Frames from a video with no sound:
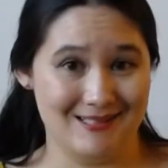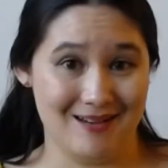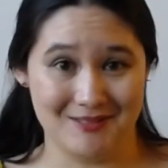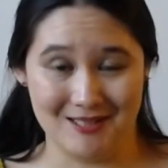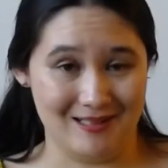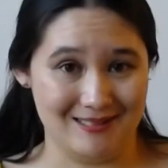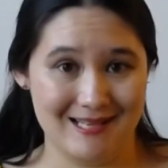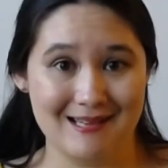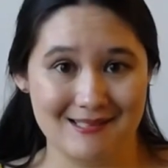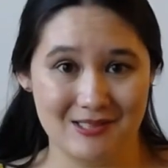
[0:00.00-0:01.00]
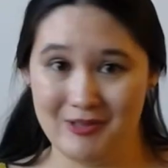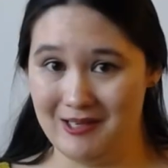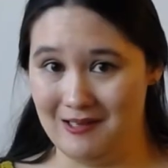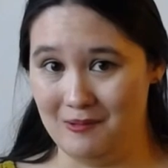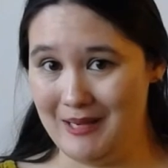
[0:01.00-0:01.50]
often all it takes to
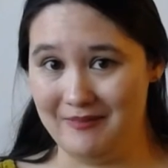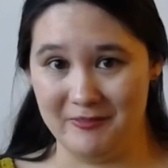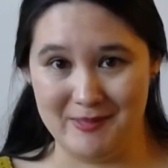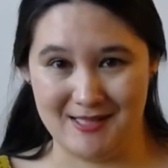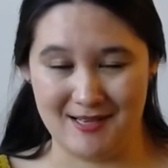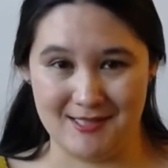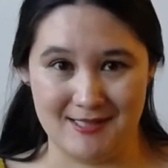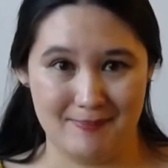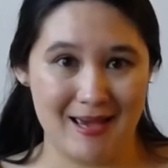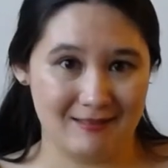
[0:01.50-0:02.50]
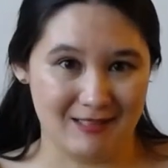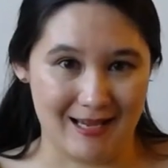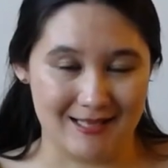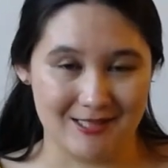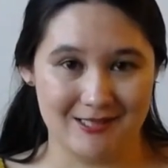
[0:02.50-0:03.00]
trigger a wave of misogynist
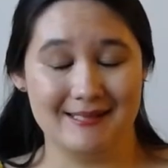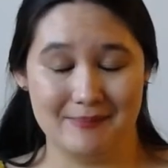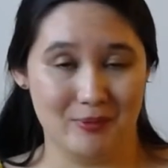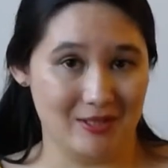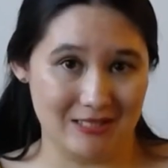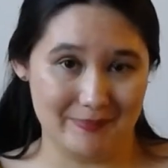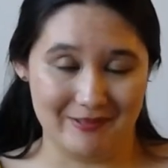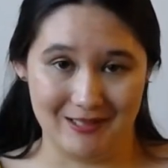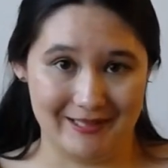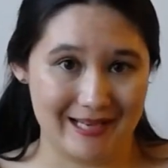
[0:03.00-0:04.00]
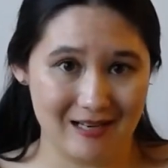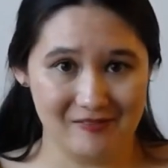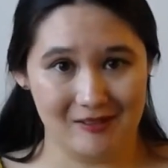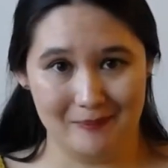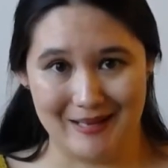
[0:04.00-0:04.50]
backlash, it's important to be really
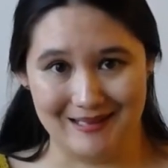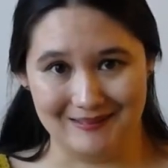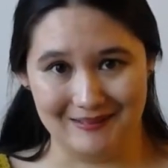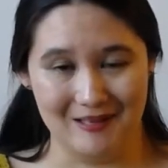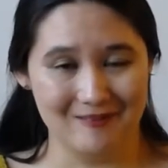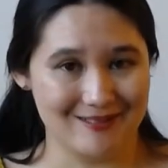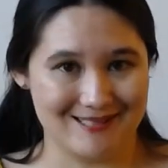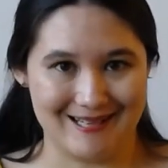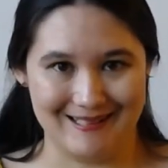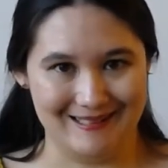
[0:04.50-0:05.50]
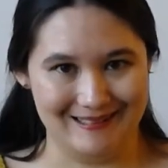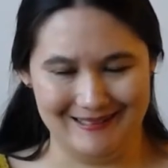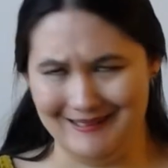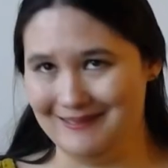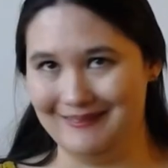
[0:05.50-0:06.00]
careful about overstating,
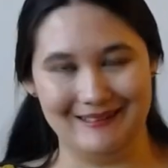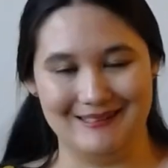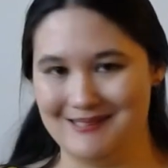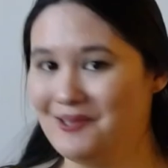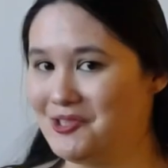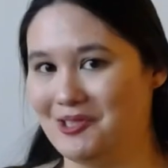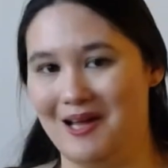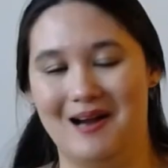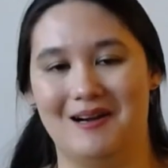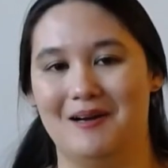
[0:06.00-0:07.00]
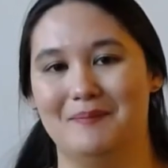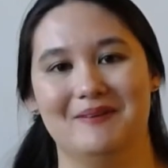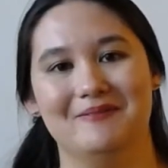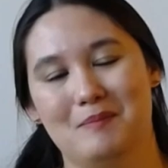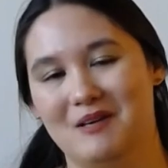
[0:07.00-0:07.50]
the social harm
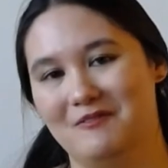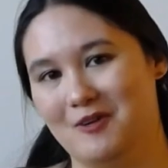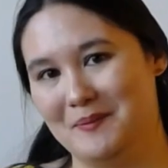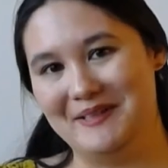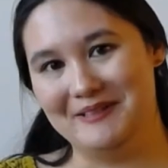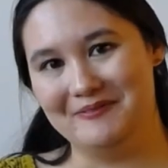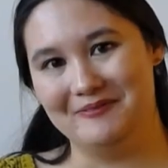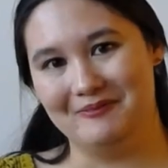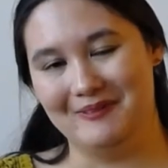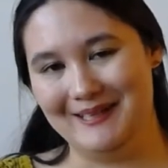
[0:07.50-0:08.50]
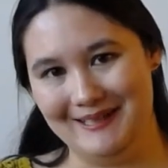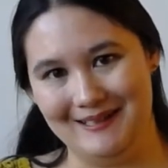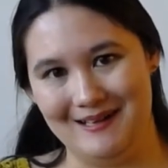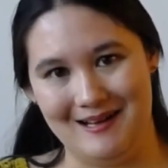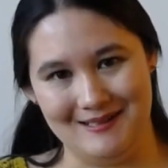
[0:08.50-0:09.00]
of performative
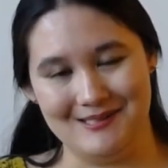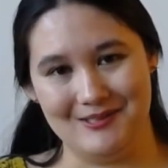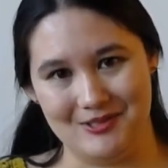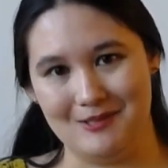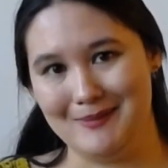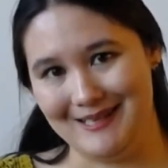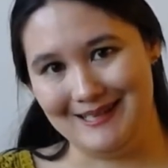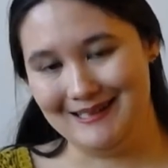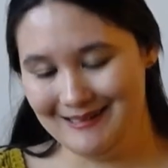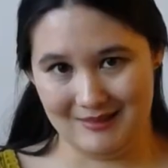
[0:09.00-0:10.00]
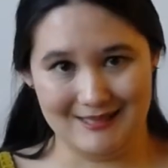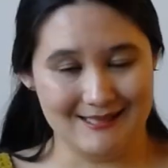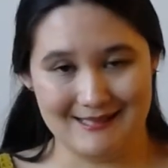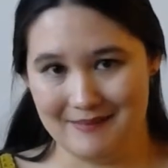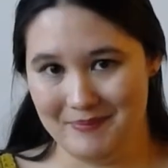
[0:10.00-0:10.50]
reading on social media. This
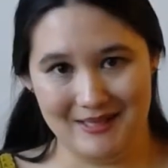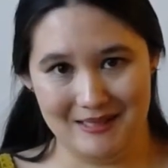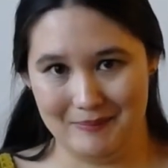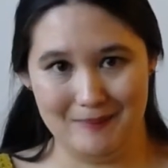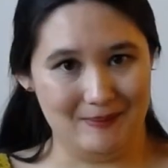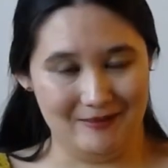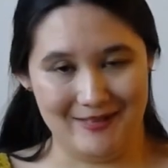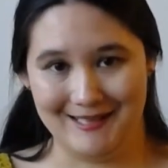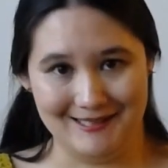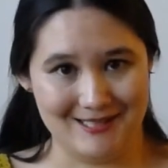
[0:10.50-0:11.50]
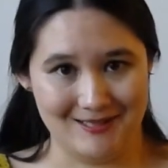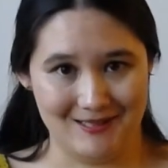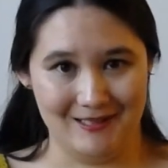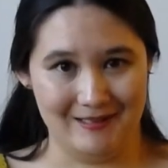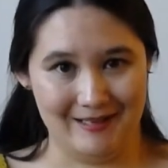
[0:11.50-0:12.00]
is something that people of any
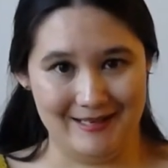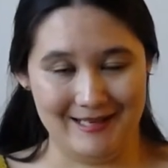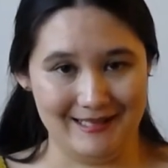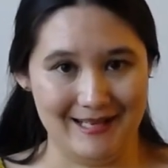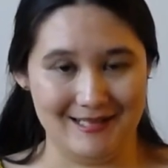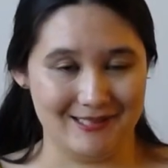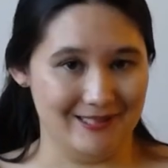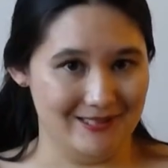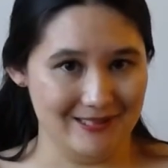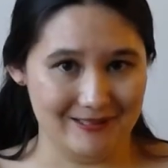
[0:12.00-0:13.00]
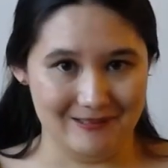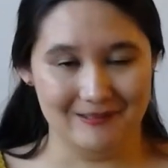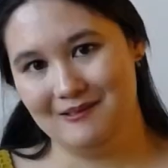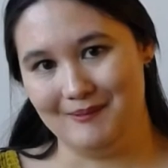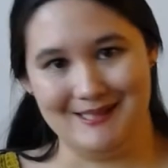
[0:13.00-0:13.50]
gender and any age can
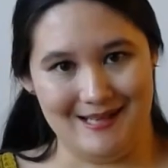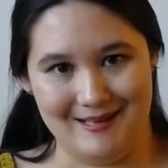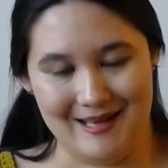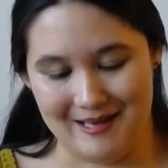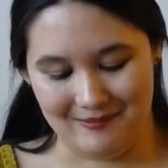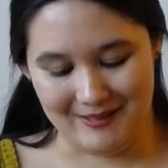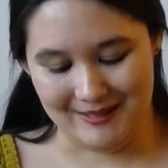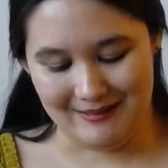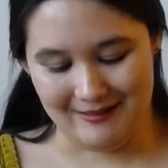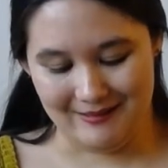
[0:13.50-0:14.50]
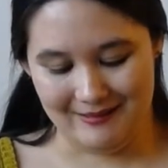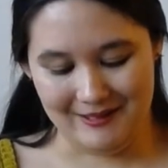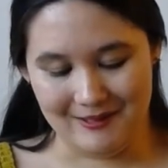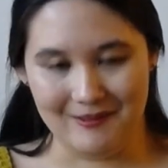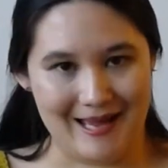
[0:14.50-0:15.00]
do. We saw that with,
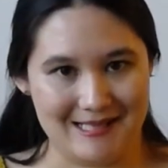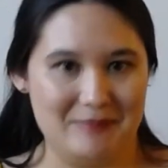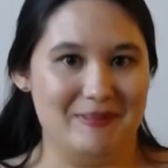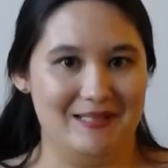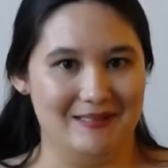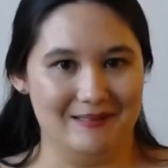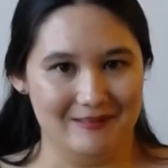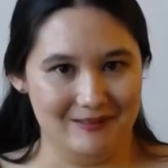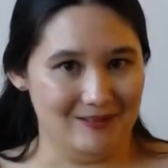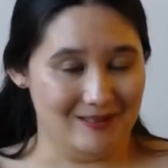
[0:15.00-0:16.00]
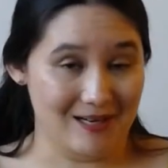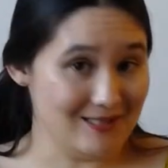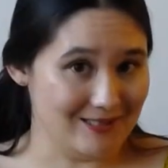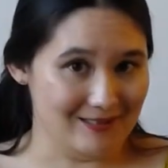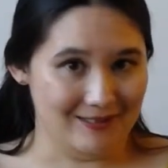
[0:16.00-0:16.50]
Gatsby and Newland
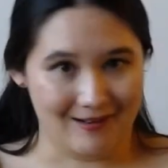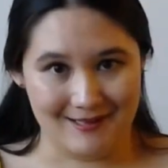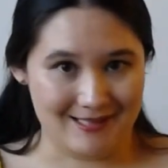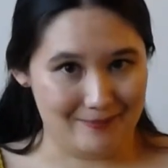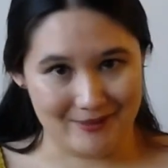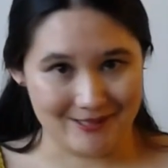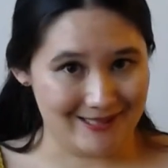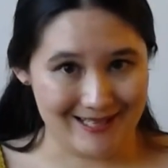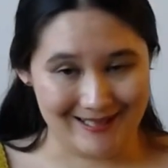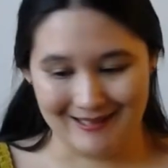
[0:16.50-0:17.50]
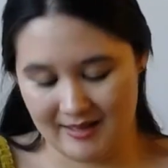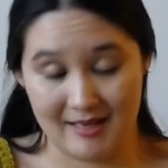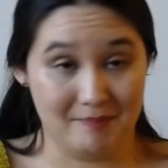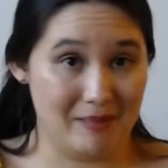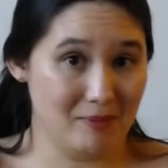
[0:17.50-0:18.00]
Archer in our examples today.
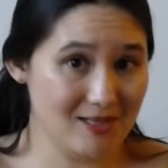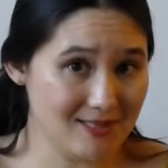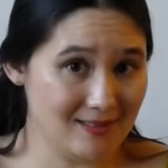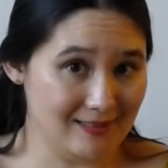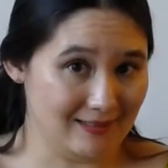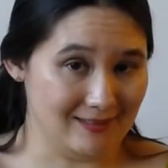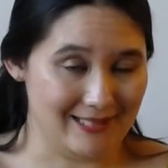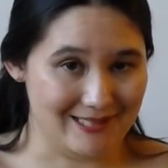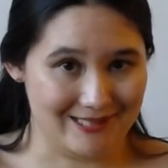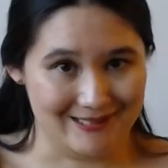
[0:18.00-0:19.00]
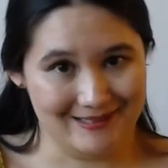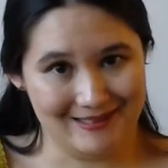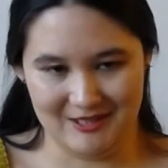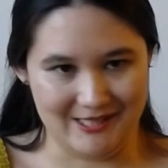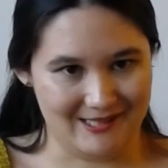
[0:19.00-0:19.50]
And my personal
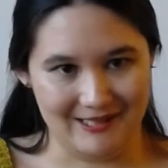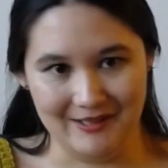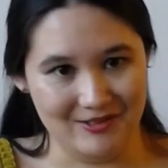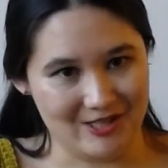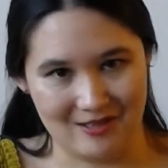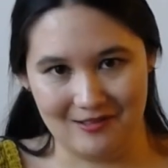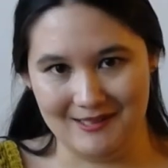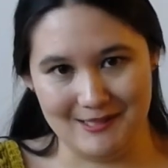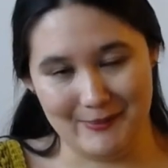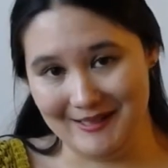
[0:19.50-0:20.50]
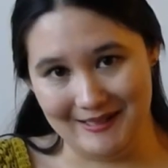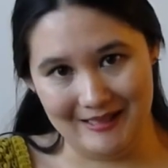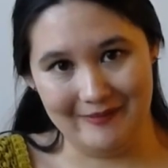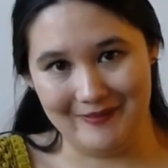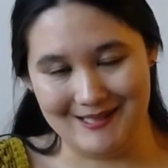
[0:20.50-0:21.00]
inclination, just, generally speaking,
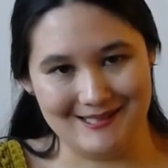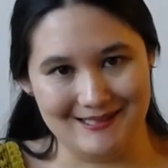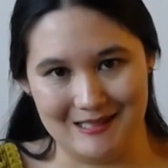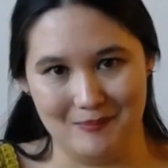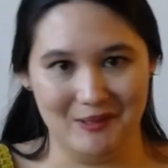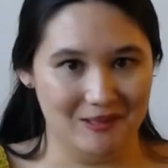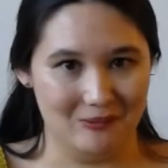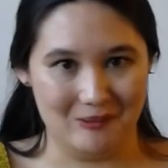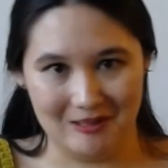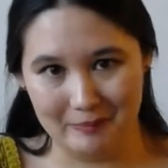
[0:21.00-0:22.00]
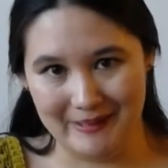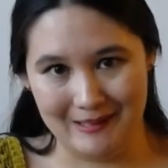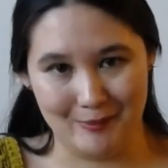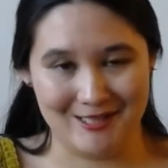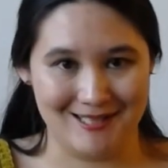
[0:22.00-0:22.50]
if I see someone in the world
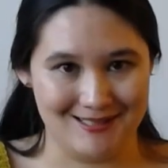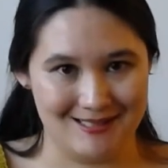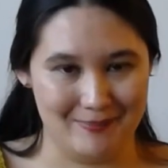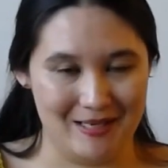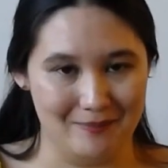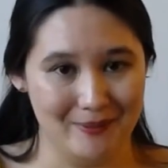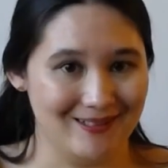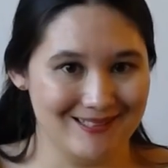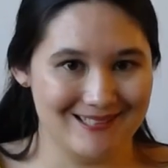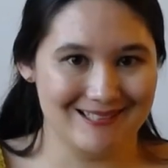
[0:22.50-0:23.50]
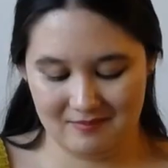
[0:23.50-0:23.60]
being pretentious about books,